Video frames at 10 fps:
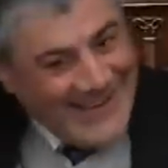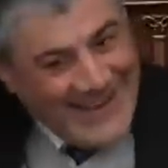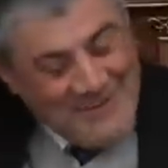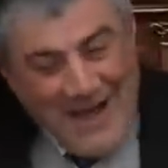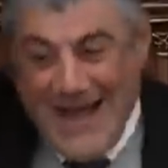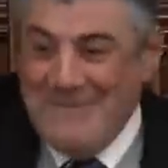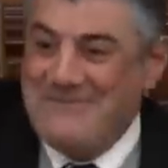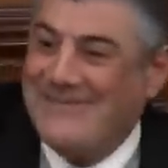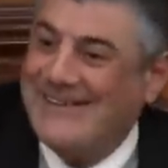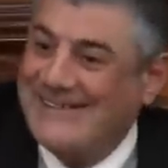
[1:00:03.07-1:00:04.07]
Hey,
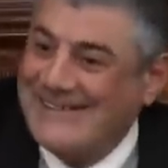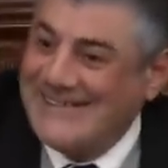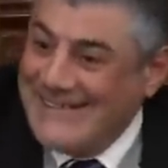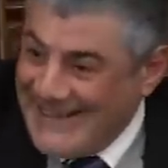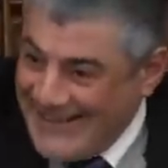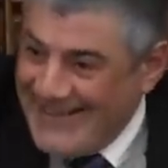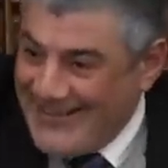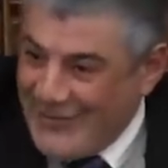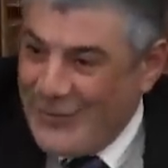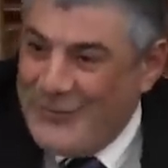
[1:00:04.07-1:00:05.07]
mom,
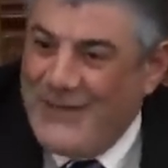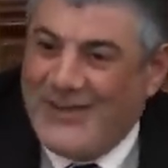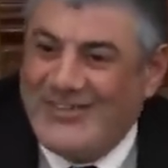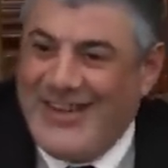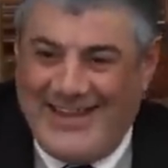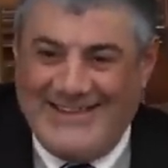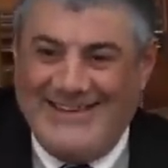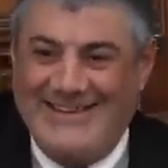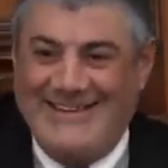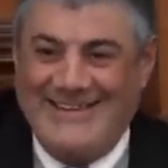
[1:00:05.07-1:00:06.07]
it's all fiction.
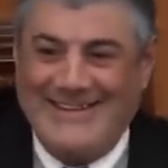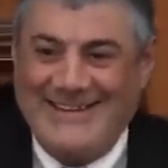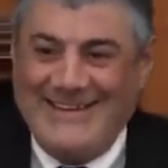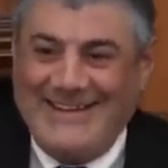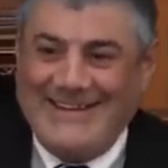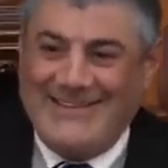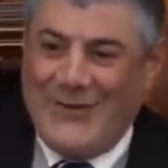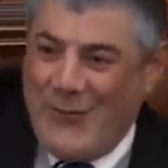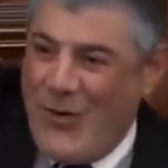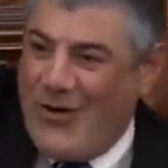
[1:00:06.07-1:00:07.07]

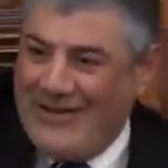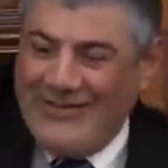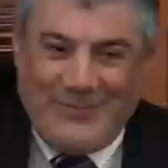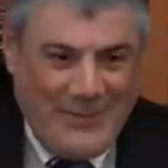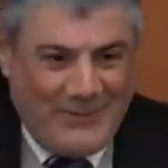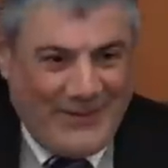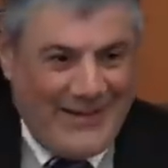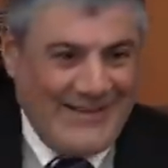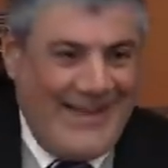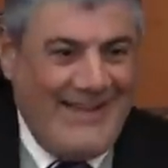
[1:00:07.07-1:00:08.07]
Don't worry, these people
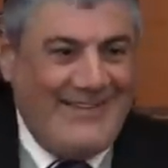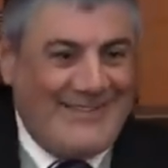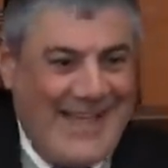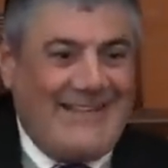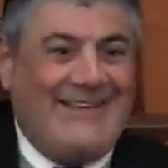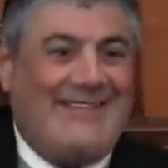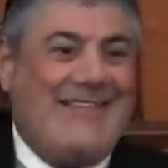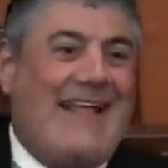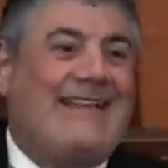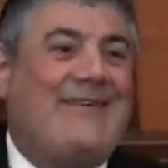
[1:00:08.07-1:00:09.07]
are not, it's not,
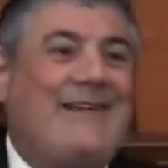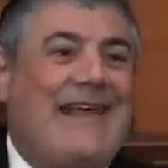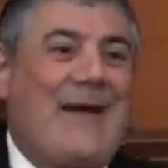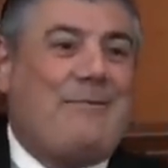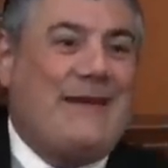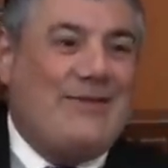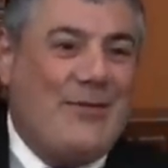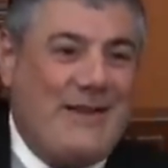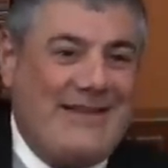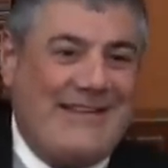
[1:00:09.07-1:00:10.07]
it, nothing really happened.
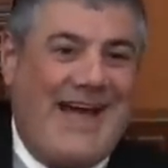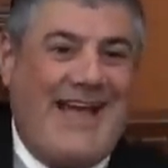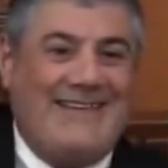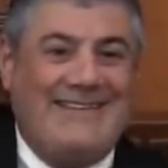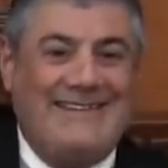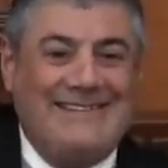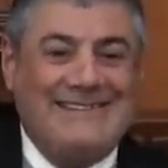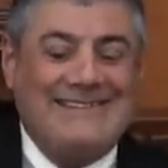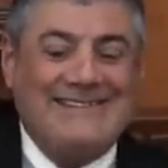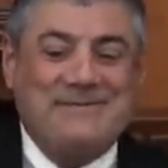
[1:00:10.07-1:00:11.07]
Nobody died.
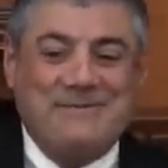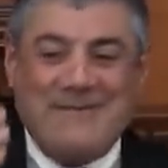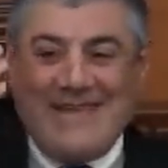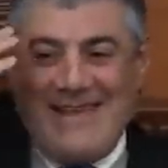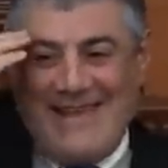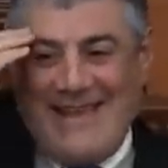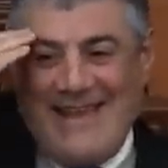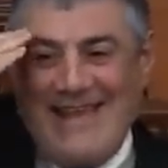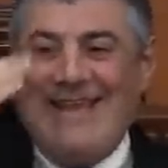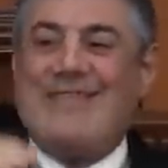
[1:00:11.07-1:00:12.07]

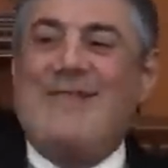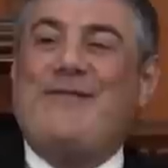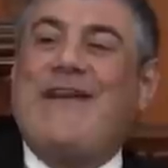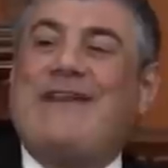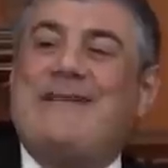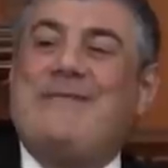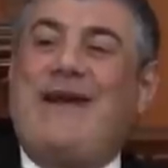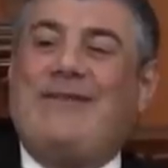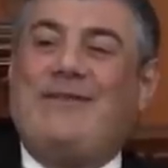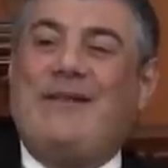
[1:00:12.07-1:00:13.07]
It's affect the
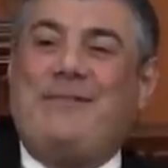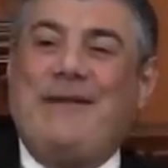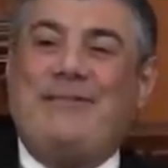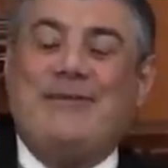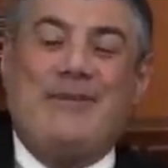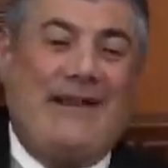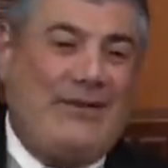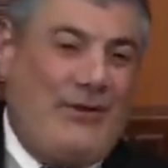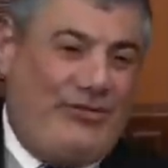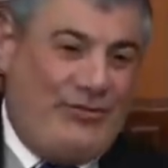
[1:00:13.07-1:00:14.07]
mind of the people.
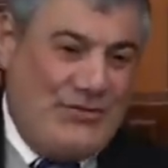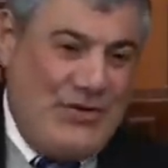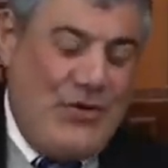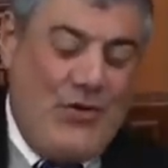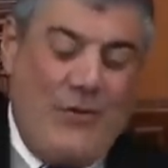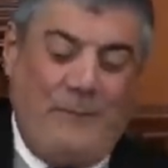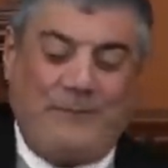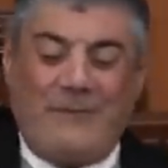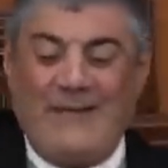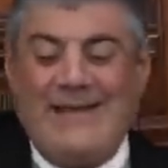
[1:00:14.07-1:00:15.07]
By the way, you should know,
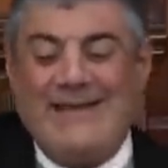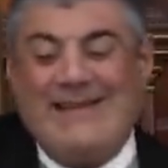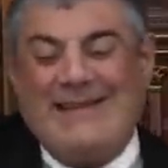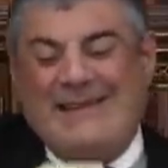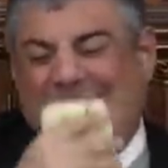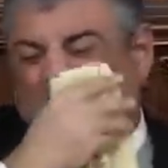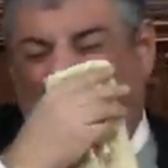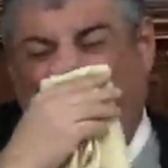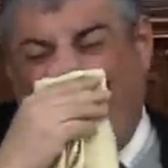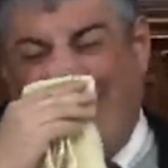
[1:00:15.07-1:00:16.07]

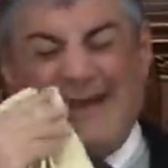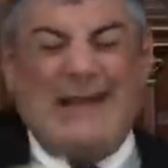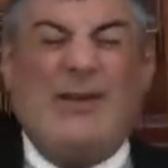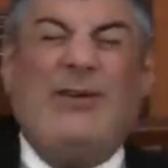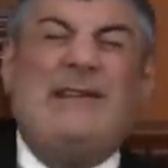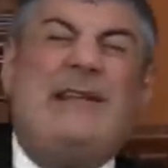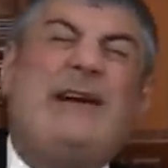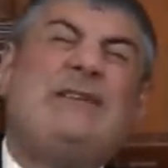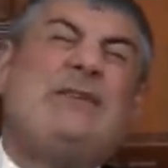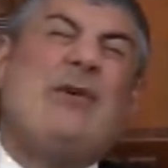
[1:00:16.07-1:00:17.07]
people that don't
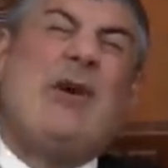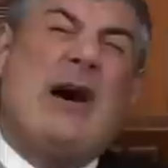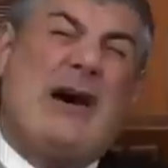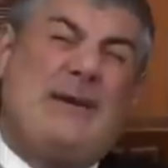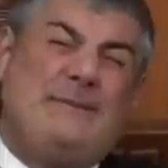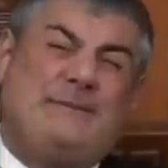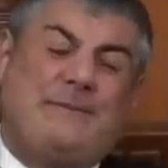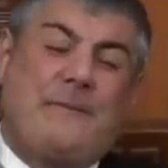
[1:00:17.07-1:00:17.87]
learn Torah